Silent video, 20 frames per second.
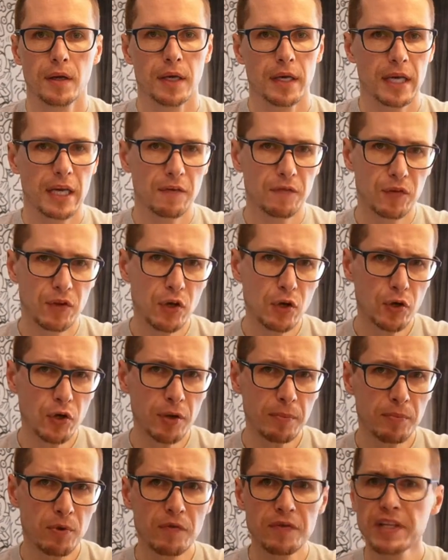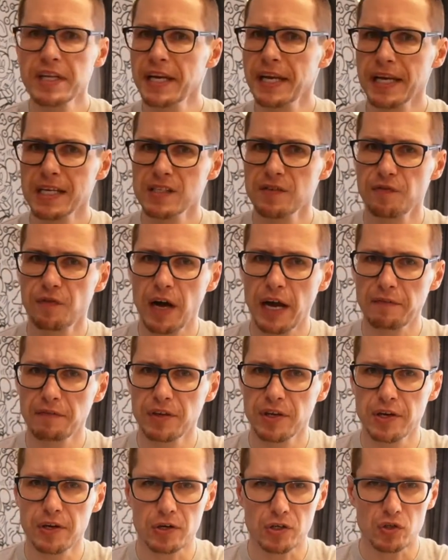If you could move in the next 5
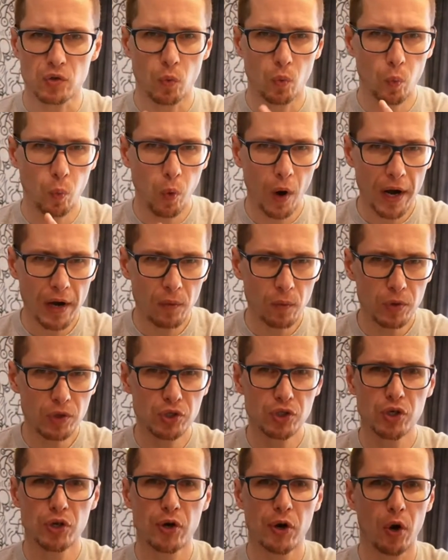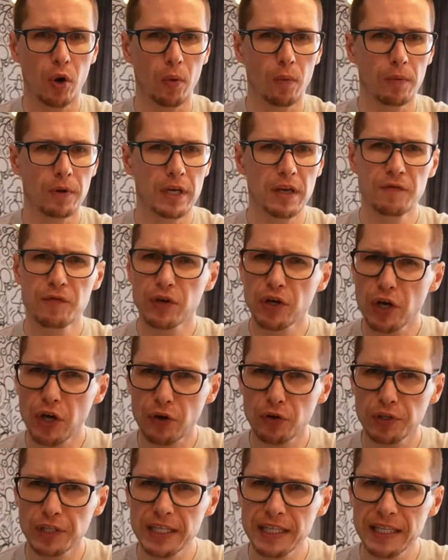years, where would you go? If you
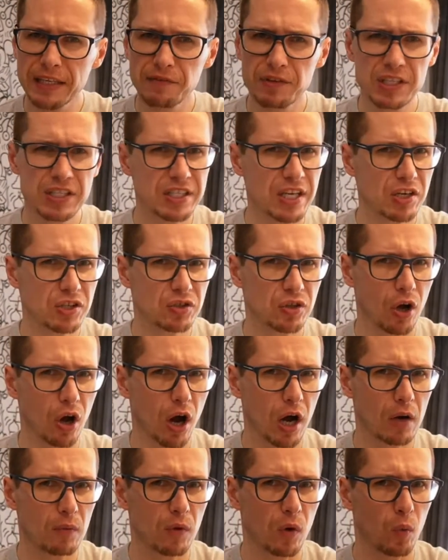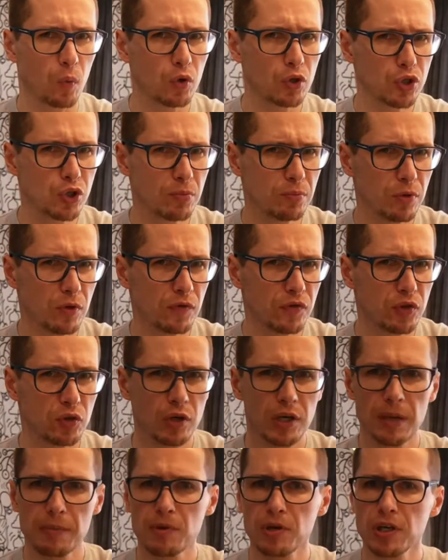currently live in central Ottawa, would you move to a
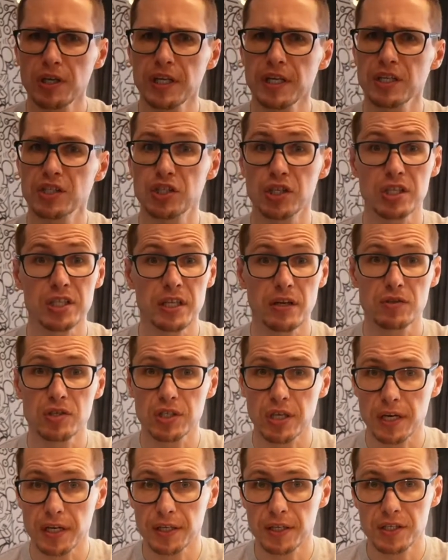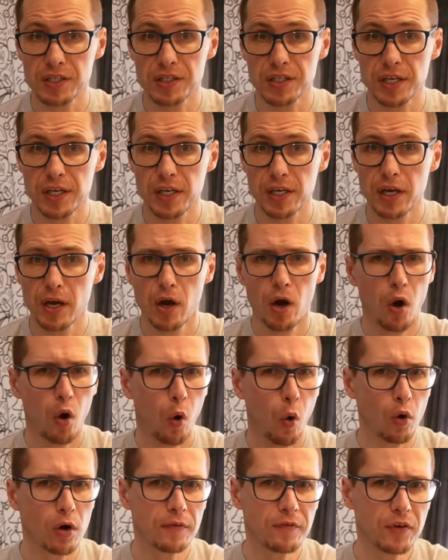community just outside of the city?
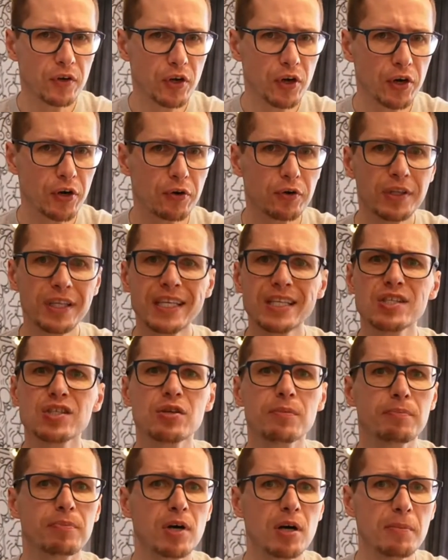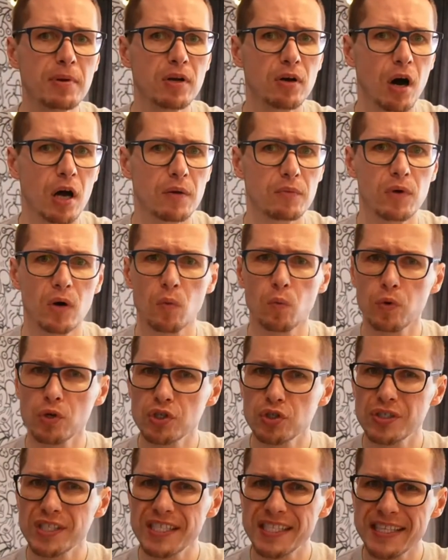Or if you're currently in suburban Ottawa, would
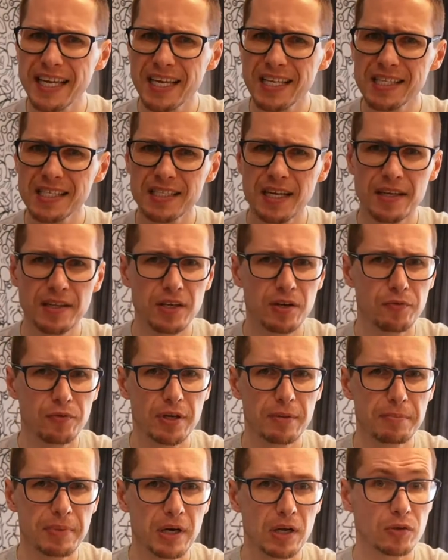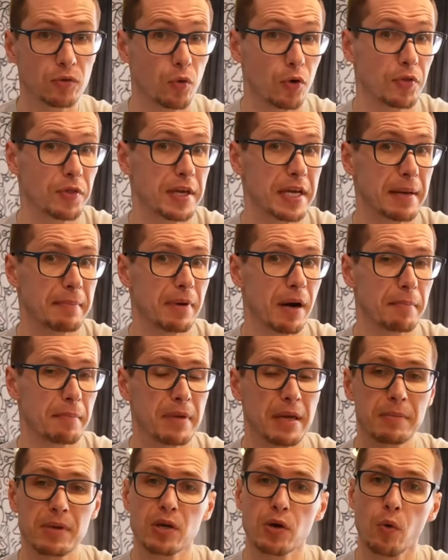you stay inside the greenbelt or think about
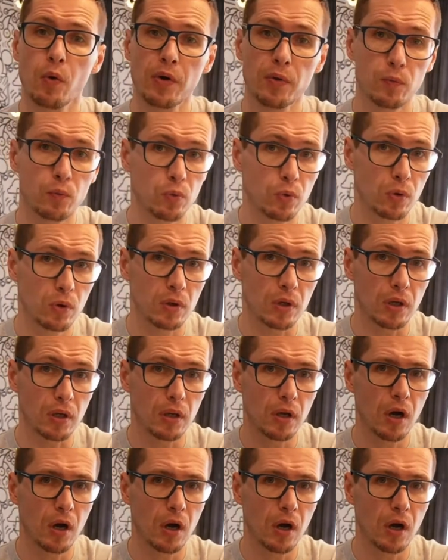maybe going rural?